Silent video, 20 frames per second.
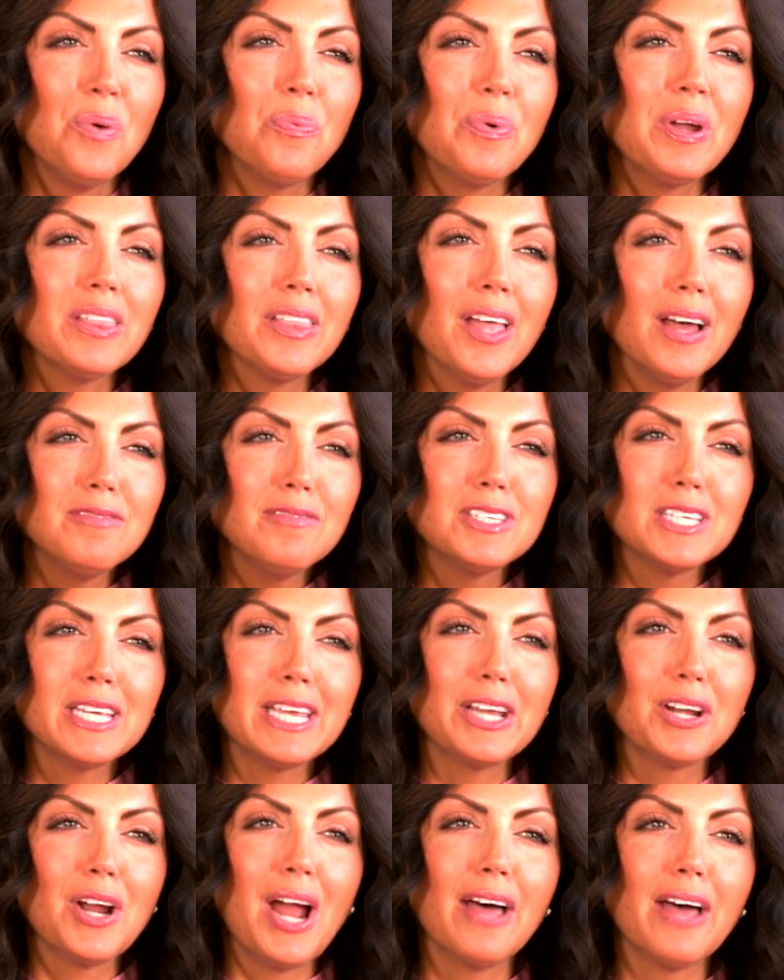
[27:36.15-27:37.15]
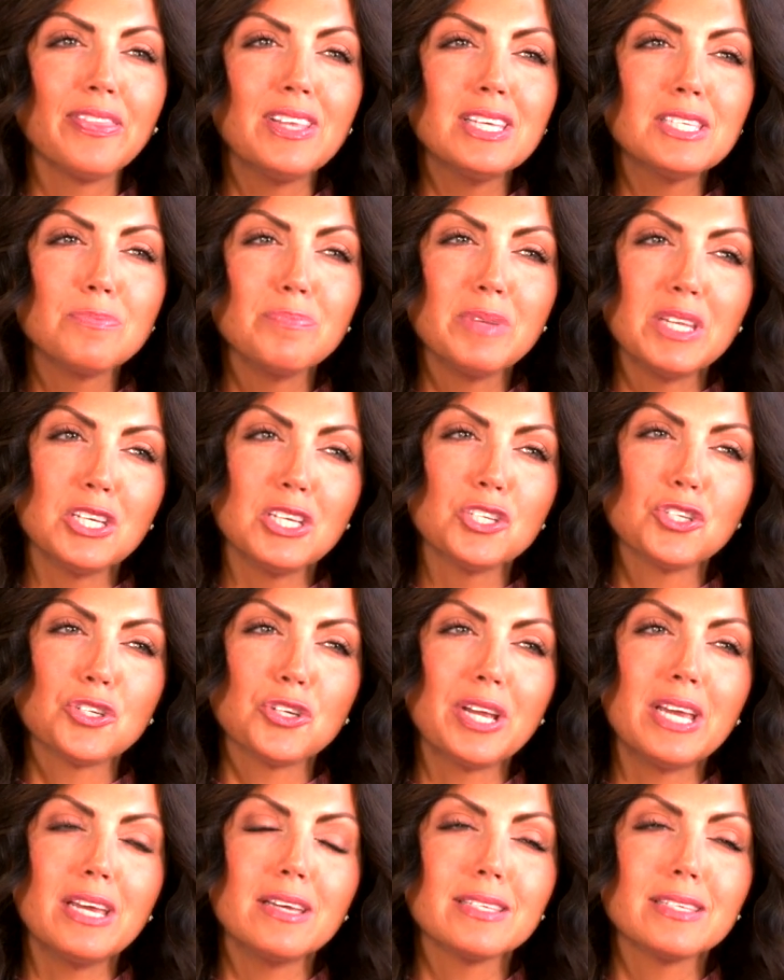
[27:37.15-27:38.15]
We'd love to hear how this
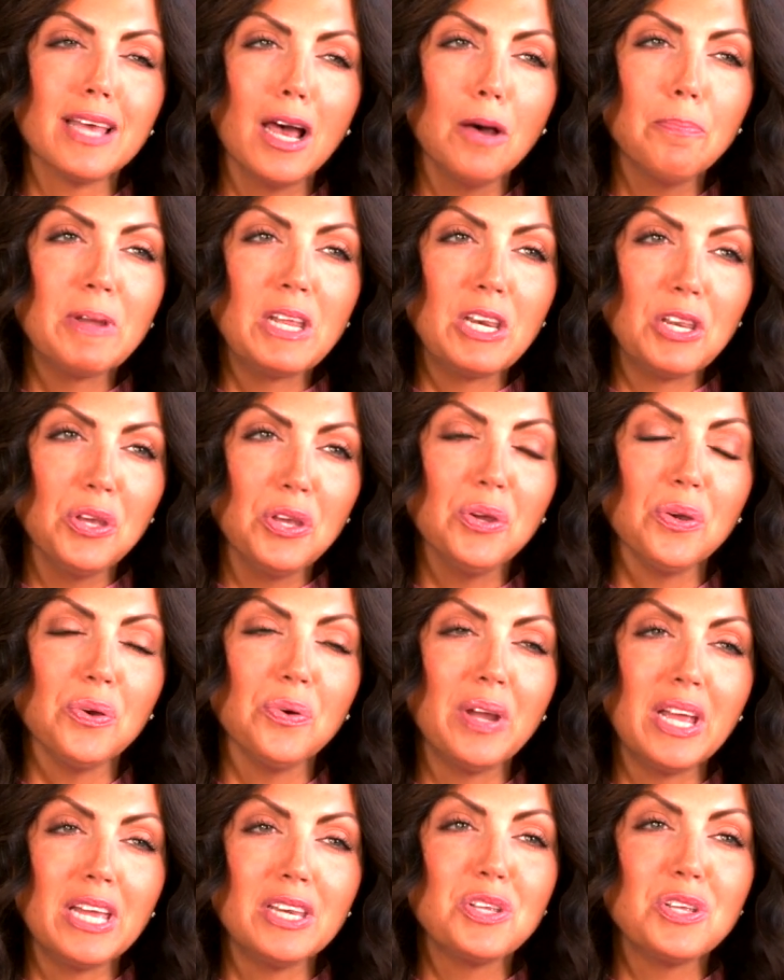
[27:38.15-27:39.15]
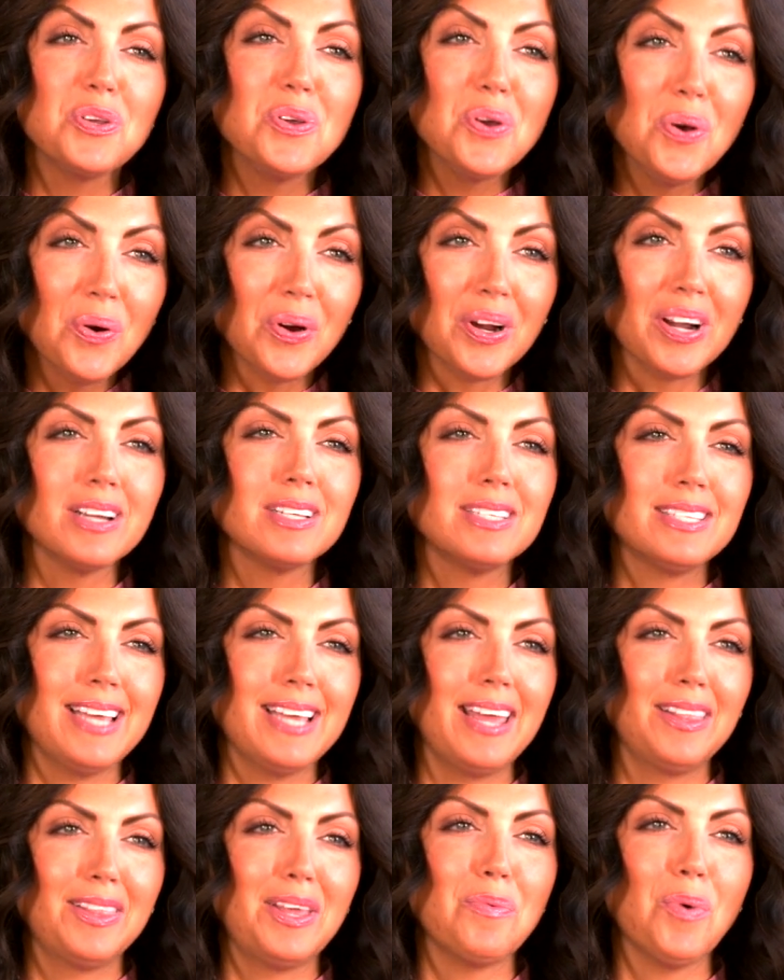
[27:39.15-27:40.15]
ministry is helping you in your daily